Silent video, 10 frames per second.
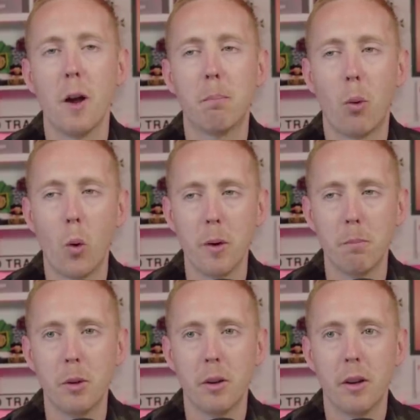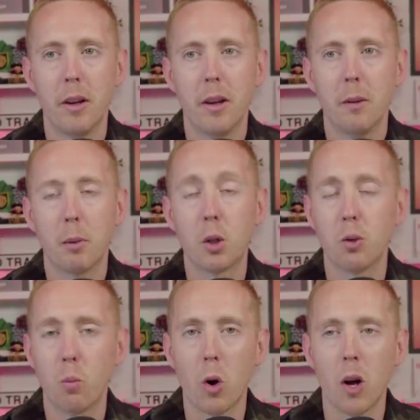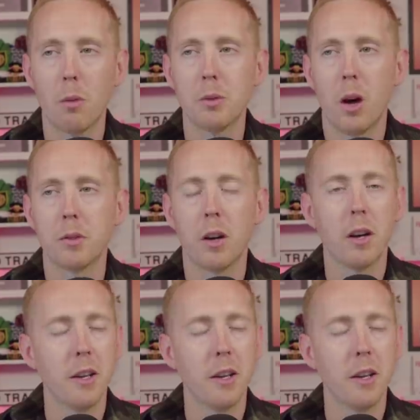appointment because of what comes after.